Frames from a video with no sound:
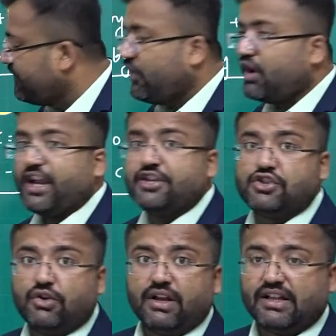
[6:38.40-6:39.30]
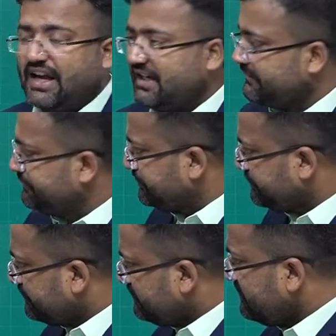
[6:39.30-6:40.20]
for ensuring that
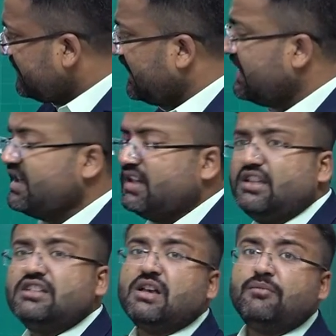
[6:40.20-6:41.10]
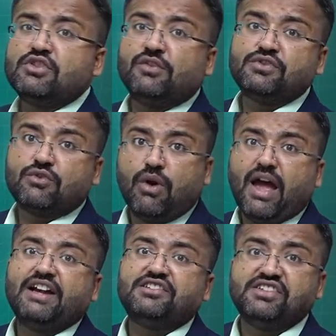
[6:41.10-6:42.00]
the sums of
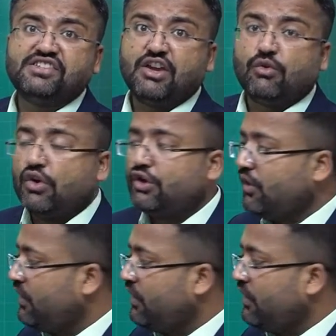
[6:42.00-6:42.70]
squares is equal to